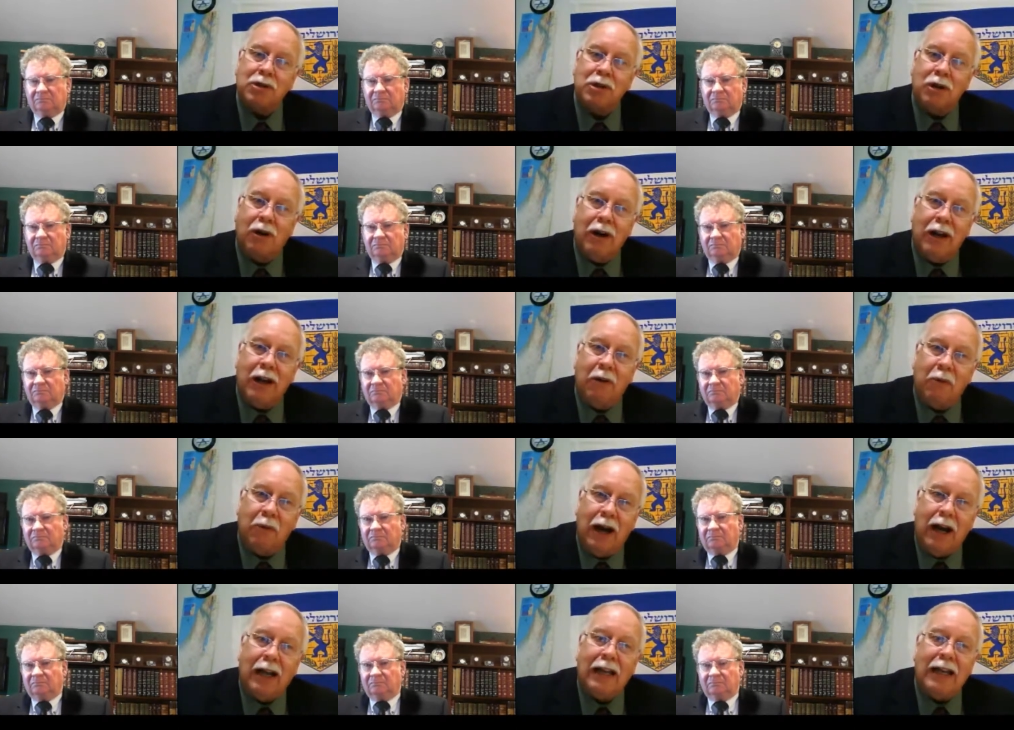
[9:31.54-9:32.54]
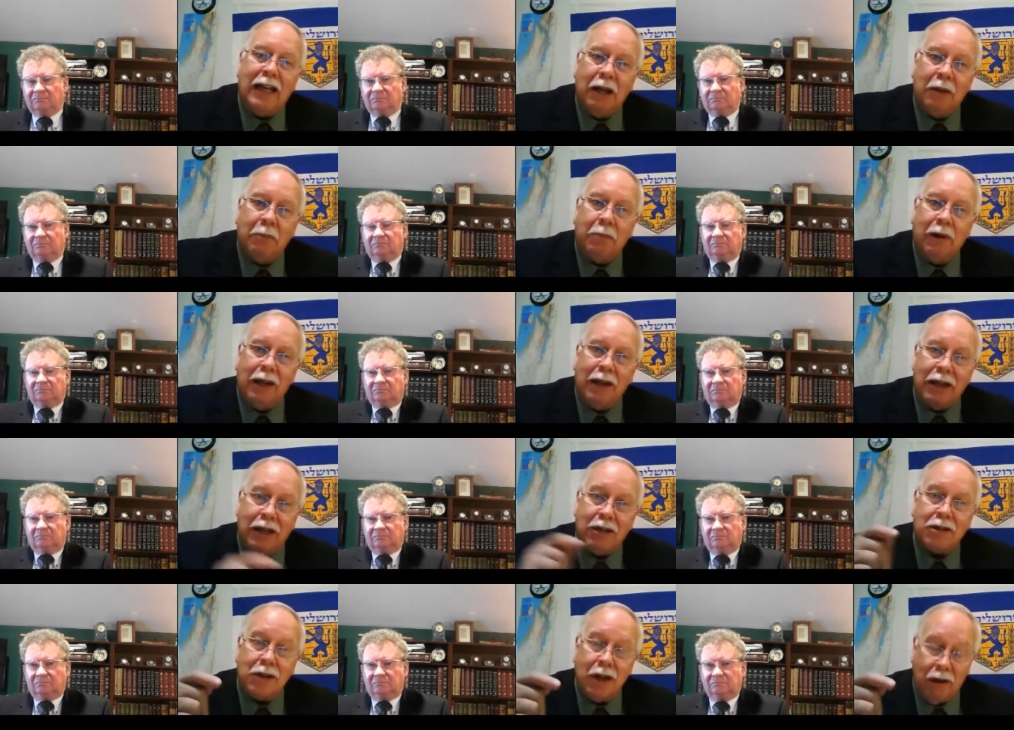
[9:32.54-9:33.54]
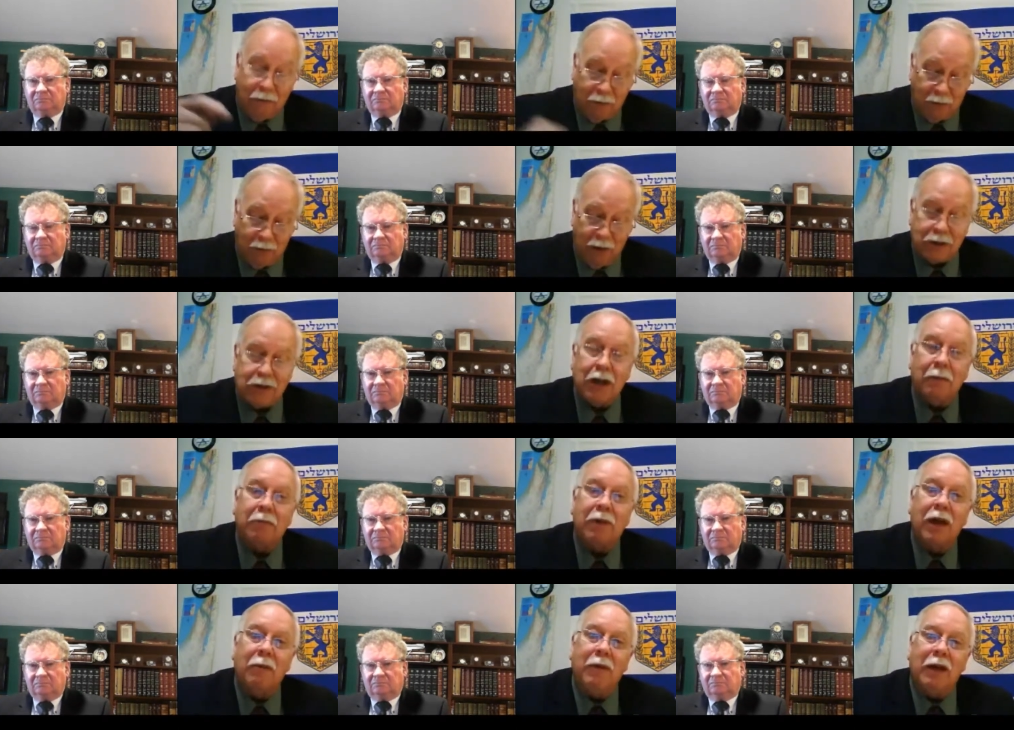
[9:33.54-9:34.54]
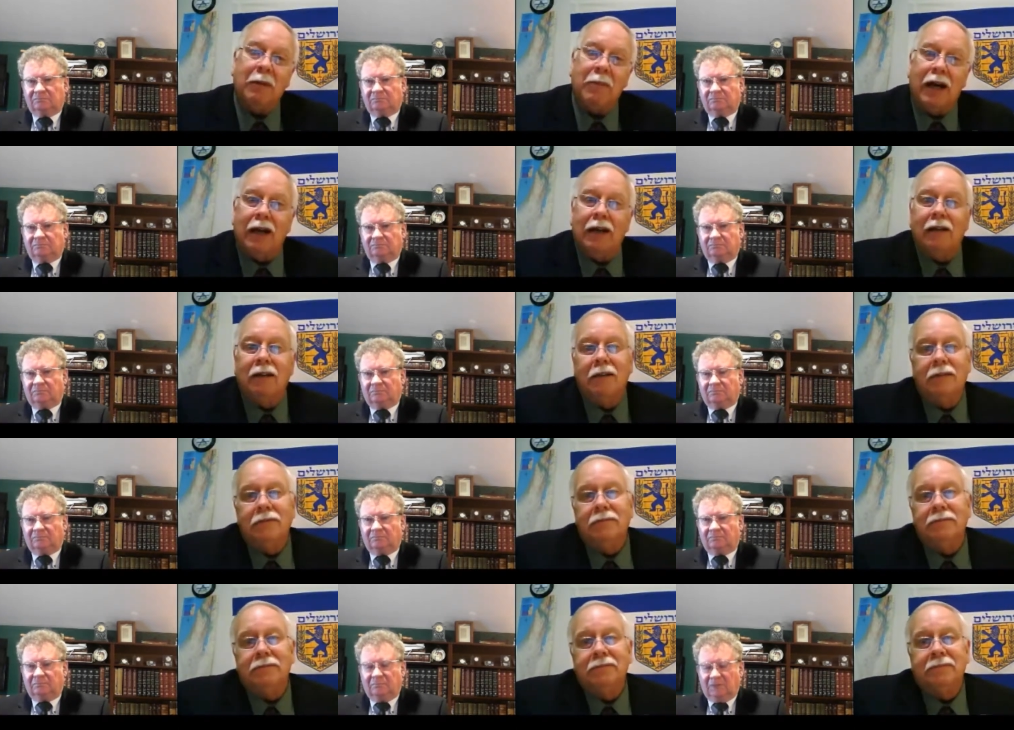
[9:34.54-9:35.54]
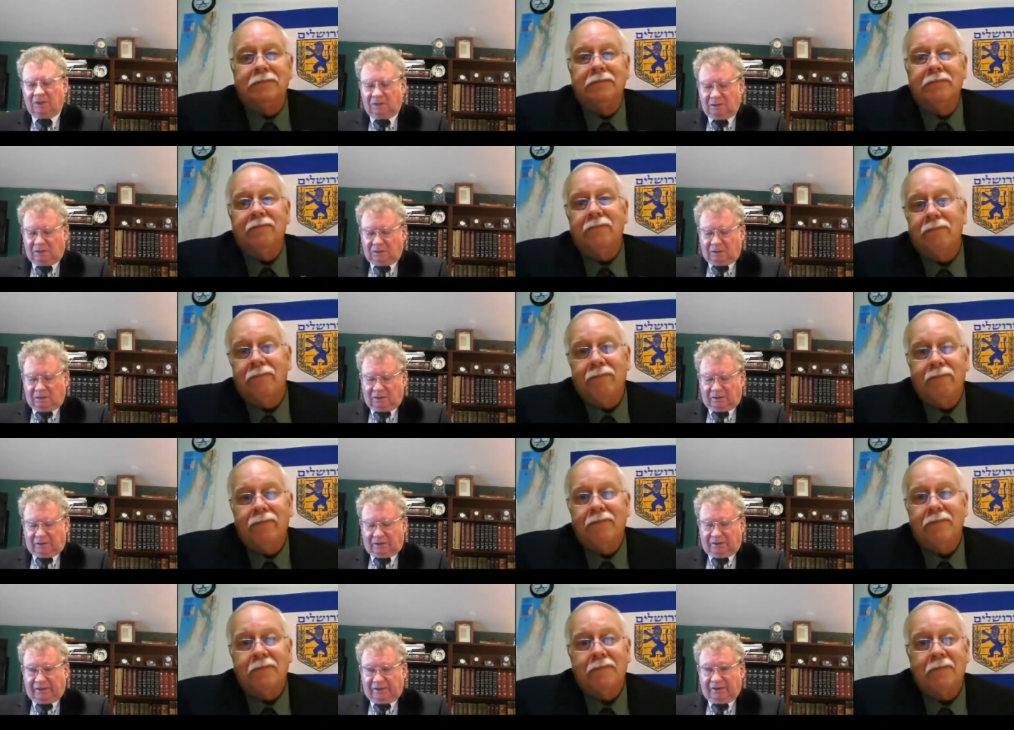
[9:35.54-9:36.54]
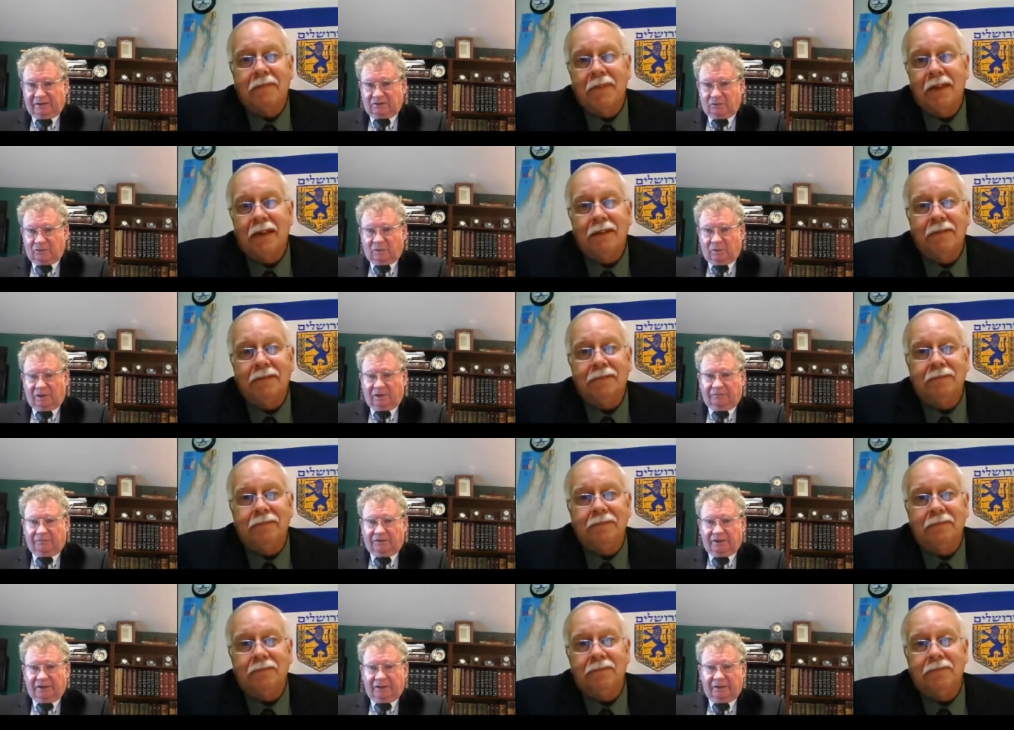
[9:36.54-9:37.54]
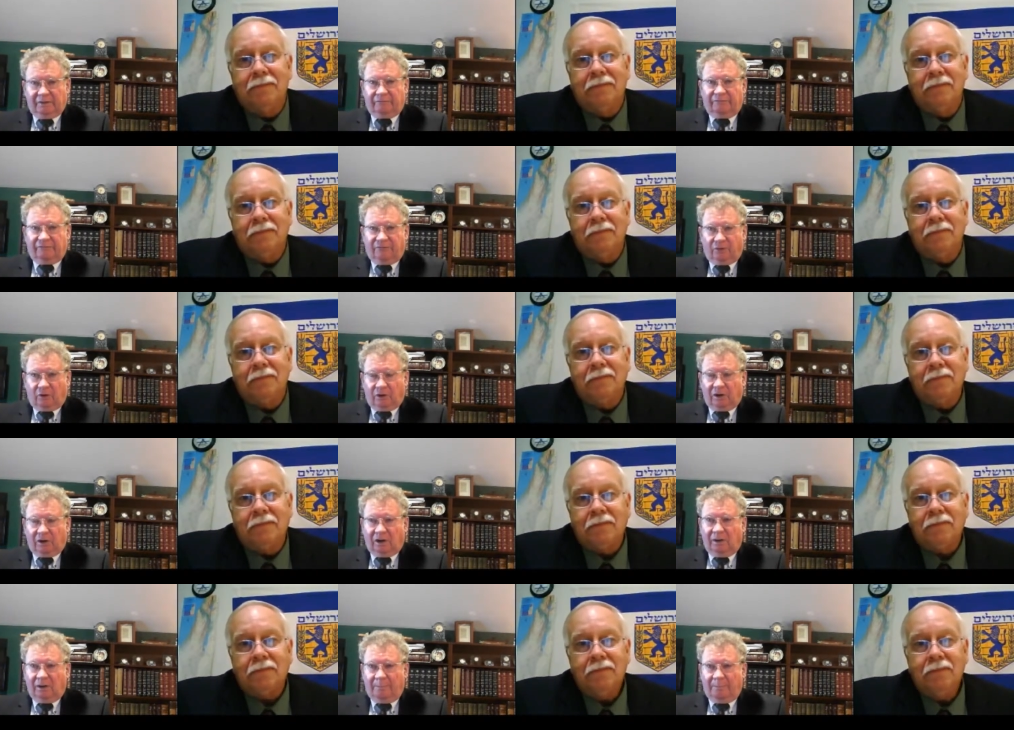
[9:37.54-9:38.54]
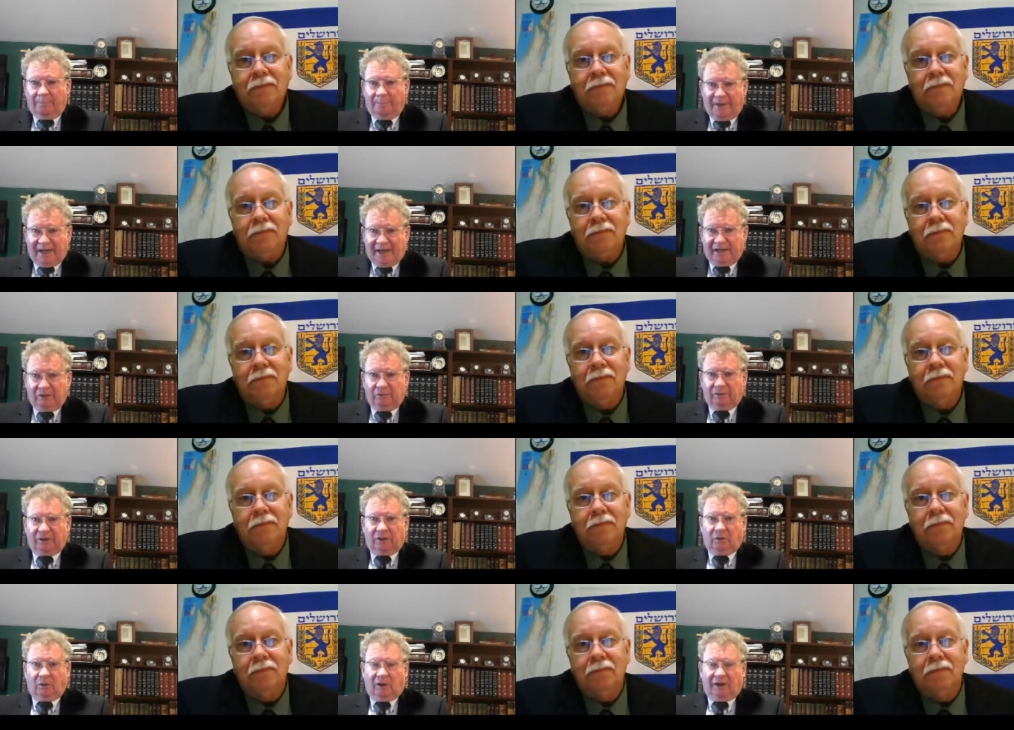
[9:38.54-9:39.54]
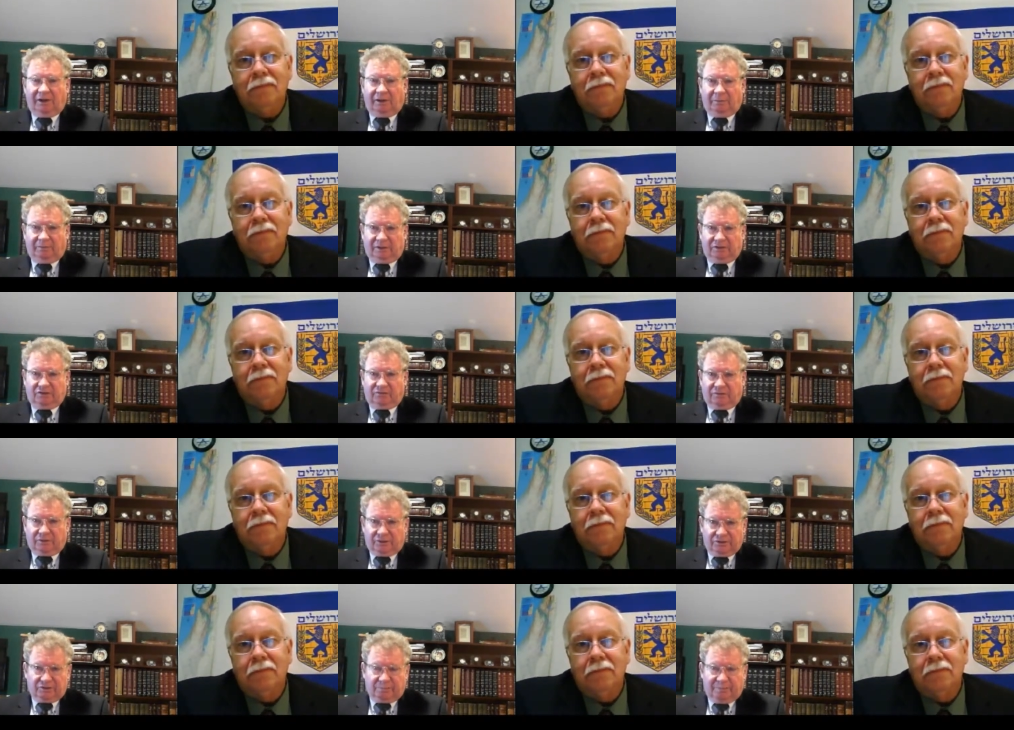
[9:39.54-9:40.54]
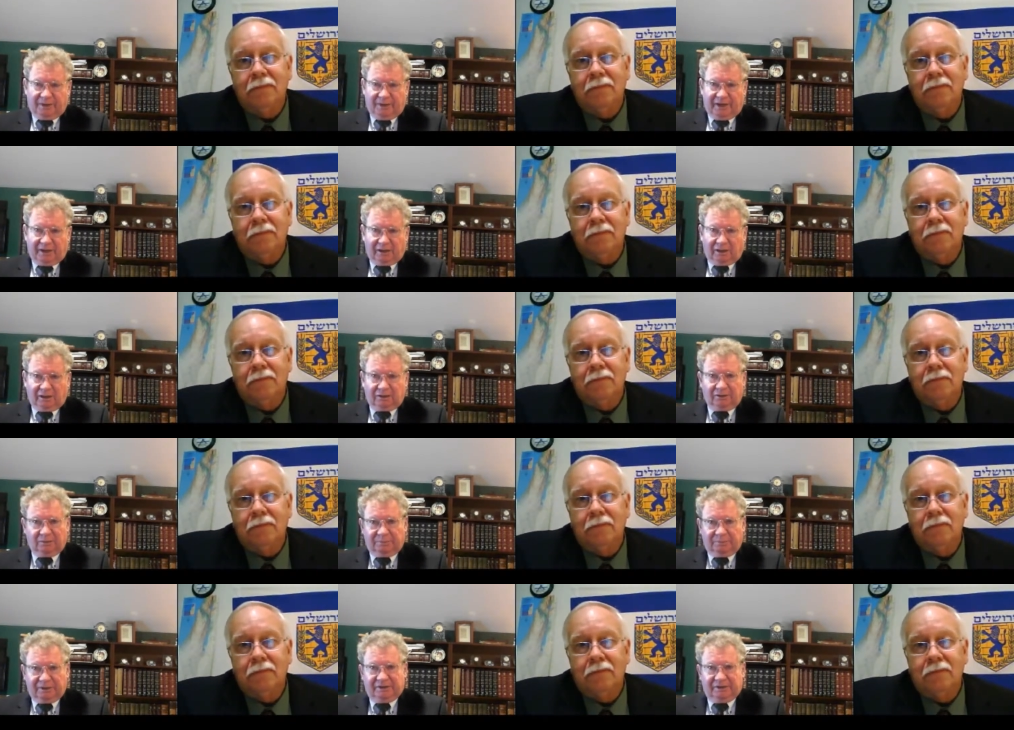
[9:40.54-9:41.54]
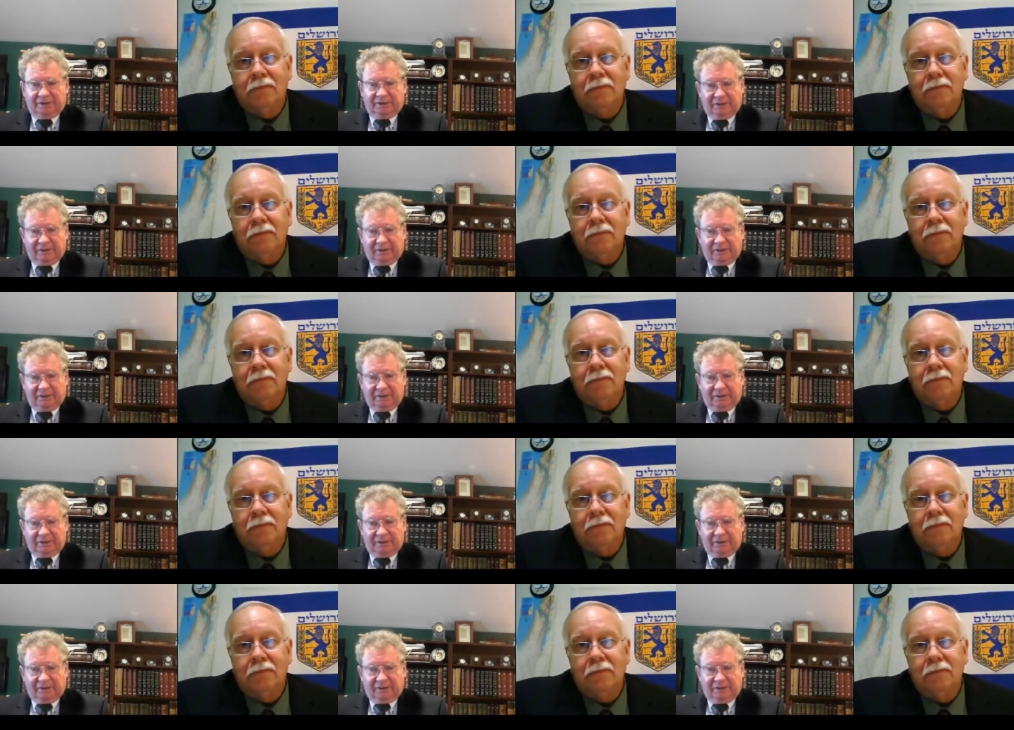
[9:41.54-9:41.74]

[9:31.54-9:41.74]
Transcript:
Speaker 1: are starting to rally in place for this upcoming battle.
Speaker 2: Gary, that's one of the four main requirements for this battle to be